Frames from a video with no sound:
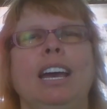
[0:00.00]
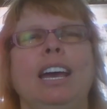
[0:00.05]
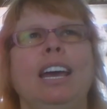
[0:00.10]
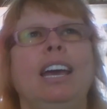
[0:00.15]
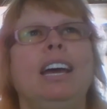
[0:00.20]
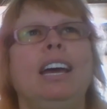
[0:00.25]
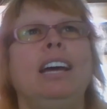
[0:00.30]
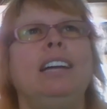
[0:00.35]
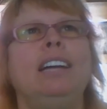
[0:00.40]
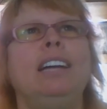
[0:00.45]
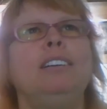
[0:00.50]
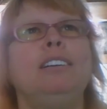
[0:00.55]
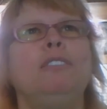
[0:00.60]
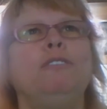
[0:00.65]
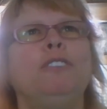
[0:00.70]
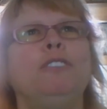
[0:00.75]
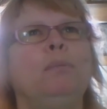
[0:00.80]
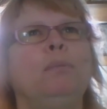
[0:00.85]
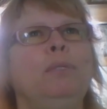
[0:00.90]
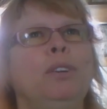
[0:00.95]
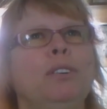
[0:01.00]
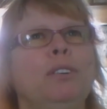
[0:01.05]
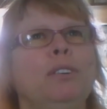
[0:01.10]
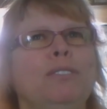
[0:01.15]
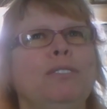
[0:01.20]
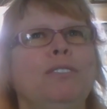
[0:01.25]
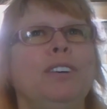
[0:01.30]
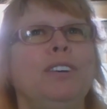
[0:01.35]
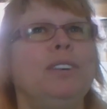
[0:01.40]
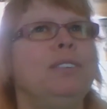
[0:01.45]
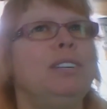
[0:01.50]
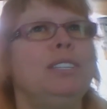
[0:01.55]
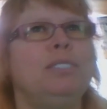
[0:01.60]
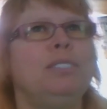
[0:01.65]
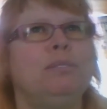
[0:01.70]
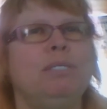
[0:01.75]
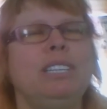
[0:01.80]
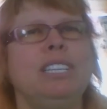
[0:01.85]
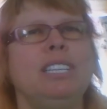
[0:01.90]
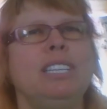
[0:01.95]
And from your very
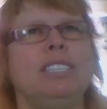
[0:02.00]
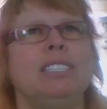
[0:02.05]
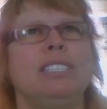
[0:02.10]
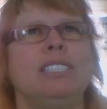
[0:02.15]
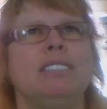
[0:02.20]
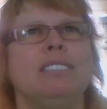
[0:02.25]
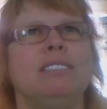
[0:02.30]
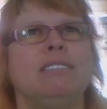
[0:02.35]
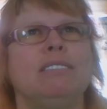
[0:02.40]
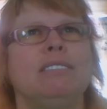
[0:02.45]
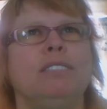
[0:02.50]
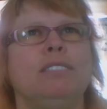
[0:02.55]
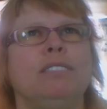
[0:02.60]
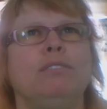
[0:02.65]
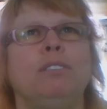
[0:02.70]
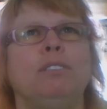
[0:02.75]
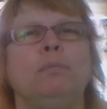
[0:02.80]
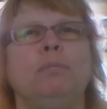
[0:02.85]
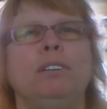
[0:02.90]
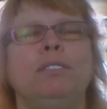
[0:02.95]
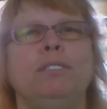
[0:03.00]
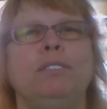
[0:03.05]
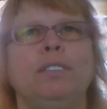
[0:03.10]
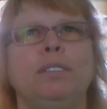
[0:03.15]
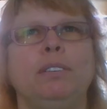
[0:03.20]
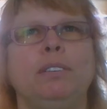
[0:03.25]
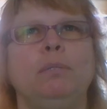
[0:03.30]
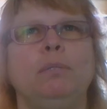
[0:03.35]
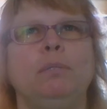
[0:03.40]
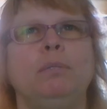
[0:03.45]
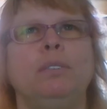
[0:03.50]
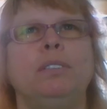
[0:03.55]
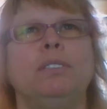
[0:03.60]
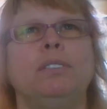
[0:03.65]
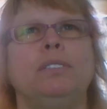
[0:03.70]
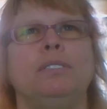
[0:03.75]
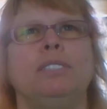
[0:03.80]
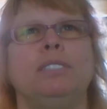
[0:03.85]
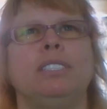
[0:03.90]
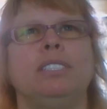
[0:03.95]
tweets, from your very
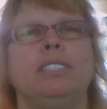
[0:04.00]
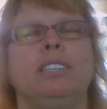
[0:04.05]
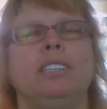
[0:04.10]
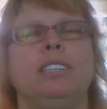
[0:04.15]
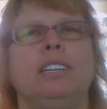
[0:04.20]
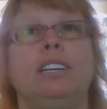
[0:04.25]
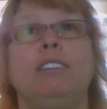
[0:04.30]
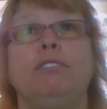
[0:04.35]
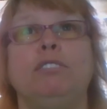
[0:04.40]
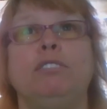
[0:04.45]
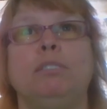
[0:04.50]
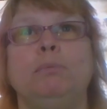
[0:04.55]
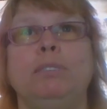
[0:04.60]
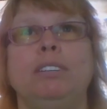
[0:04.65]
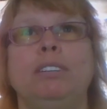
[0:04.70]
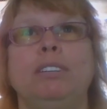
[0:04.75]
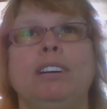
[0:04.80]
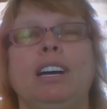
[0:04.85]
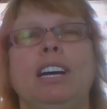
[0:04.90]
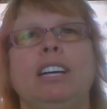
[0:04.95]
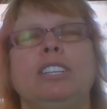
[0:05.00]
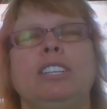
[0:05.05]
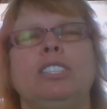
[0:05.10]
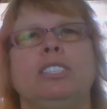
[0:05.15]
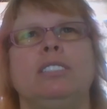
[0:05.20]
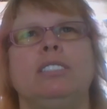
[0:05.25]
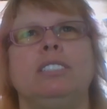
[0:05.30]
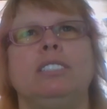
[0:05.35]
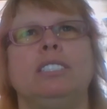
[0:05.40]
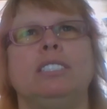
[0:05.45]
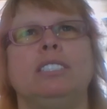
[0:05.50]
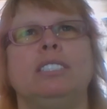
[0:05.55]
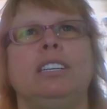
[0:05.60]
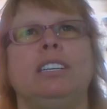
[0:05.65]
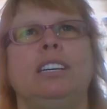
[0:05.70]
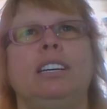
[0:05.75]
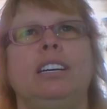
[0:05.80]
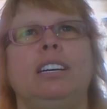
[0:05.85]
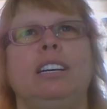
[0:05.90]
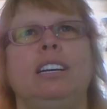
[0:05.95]
words, and from your actions,
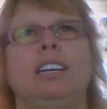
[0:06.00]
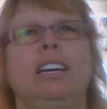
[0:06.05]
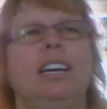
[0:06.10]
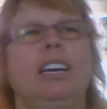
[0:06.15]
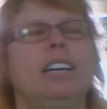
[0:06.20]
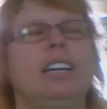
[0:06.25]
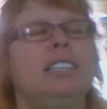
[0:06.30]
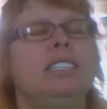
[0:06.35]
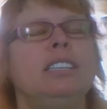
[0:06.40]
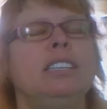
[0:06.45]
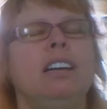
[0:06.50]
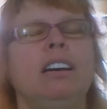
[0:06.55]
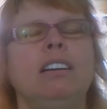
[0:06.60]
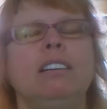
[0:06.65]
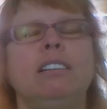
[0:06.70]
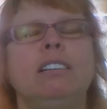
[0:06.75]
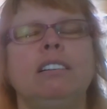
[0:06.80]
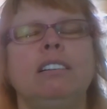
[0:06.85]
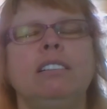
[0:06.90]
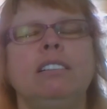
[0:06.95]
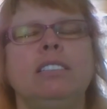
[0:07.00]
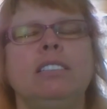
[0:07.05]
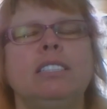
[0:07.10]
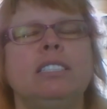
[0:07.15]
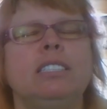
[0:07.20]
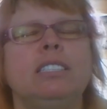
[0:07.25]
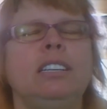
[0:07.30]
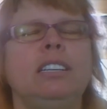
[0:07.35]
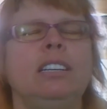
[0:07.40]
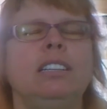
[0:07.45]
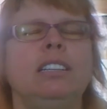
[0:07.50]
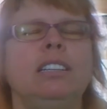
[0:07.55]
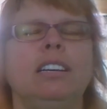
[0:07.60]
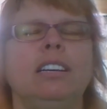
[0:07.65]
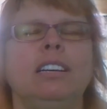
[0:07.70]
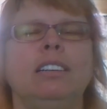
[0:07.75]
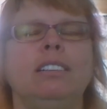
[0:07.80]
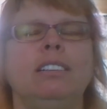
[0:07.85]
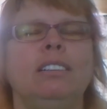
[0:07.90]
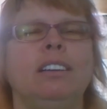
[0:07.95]
it's not hard to see
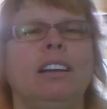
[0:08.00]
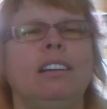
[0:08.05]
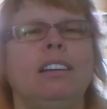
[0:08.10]
that